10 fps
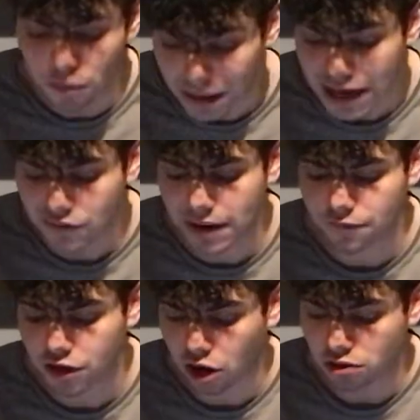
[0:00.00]
believe in him
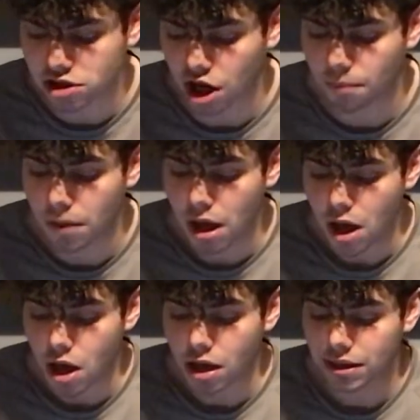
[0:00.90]
for the long term,
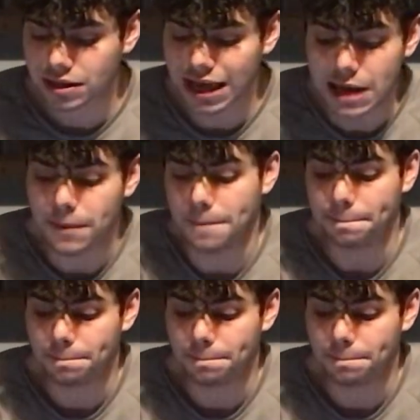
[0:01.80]
keep him.